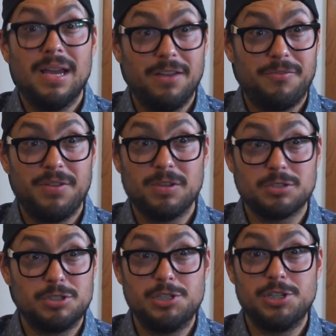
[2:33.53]
It
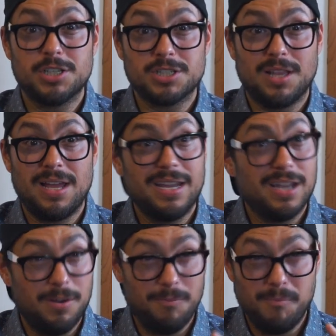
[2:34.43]
feels just like
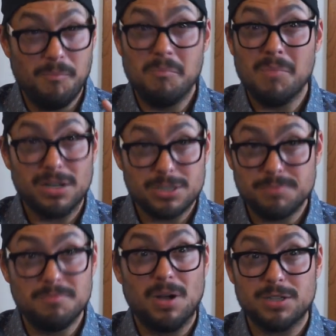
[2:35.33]
a much,
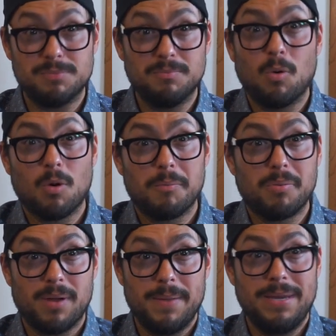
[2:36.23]
much more
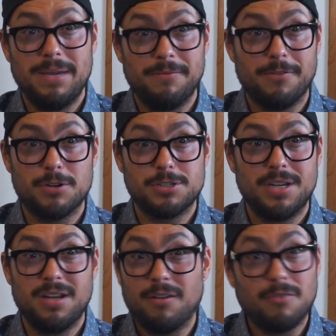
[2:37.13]
premium
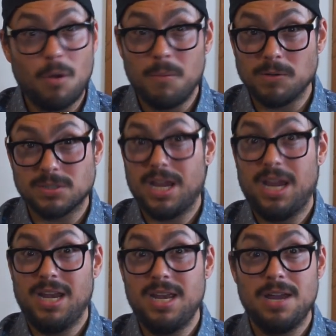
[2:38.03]
version of almost
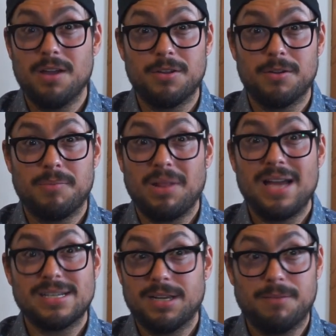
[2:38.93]
any other
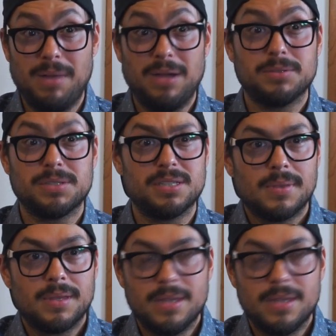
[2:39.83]
plastic mouse.